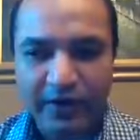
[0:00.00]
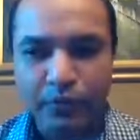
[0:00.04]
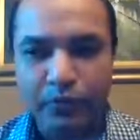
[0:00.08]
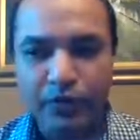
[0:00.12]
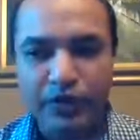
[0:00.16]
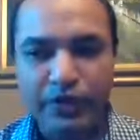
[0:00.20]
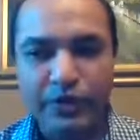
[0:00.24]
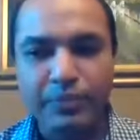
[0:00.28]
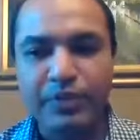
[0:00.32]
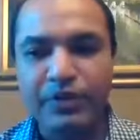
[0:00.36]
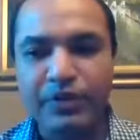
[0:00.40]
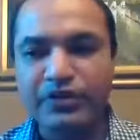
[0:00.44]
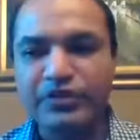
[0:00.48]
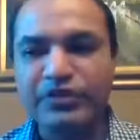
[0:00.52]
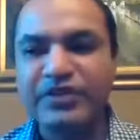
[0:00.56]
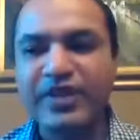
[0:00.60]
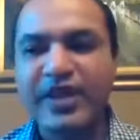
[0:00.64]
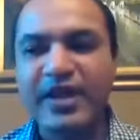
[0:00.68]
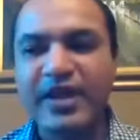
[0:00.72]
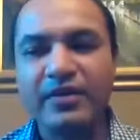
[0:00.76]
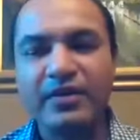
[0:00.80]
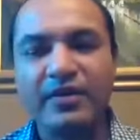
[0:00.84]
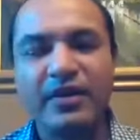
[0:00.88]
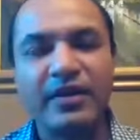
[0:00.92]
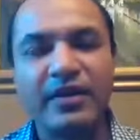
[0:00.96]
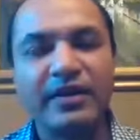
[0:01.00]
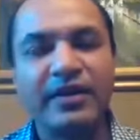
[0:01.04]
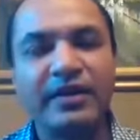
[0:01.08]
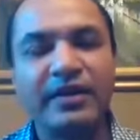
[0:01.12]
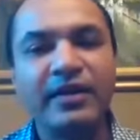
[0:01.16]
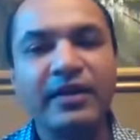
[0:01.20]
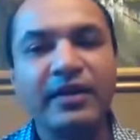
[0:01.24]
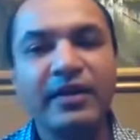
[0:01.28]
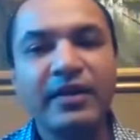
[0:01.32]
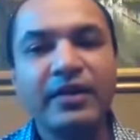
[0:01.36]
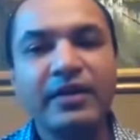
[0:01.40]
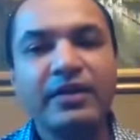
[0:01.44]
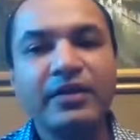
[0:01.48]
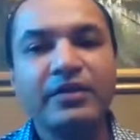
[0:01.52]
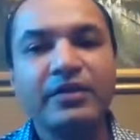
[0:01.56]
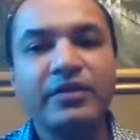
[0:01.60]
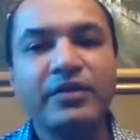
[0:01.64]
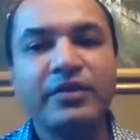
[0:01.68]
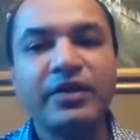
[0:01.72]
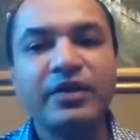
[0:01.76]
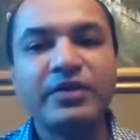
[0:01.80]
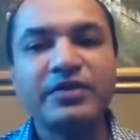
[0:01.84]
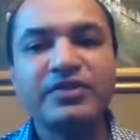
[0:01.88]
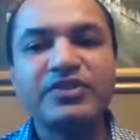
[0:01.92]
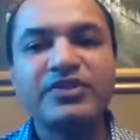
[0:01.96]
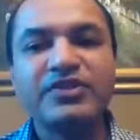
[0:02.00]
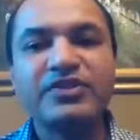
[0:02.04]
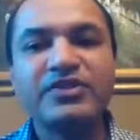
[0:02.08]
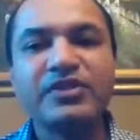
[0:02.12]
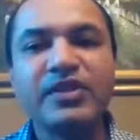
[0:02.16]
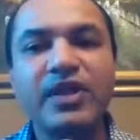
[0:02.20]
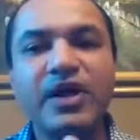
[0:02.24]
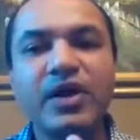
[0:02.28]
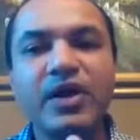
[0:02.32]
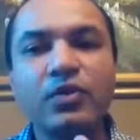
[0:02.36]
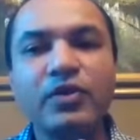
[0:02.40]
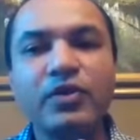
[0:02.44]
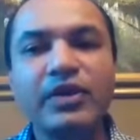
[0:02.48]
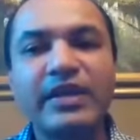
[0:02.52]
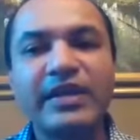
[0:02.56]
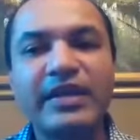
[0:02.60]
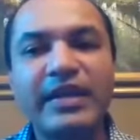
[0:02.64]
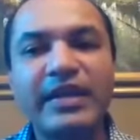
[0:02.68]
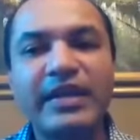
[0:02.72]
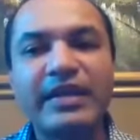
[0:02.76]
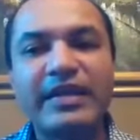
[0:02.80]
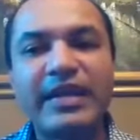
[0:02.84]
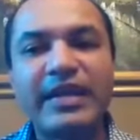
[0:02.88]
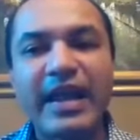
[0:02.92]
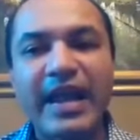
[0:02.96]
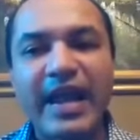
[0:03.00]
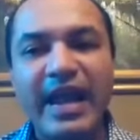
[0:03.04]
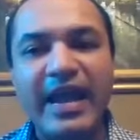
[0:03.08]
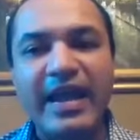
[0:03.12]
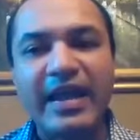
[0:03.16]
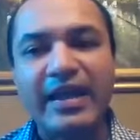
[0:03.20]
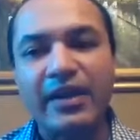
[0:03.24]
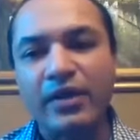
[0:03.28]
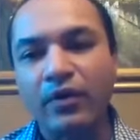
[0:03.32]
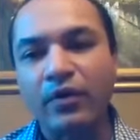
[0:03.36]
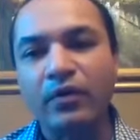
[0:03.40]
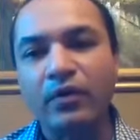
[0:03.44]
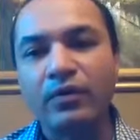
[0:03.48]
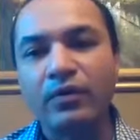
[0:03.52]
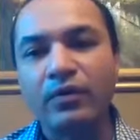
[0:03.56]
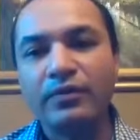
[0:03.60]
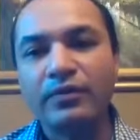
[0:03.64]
And when you push down on it, you're going to slowly inhale.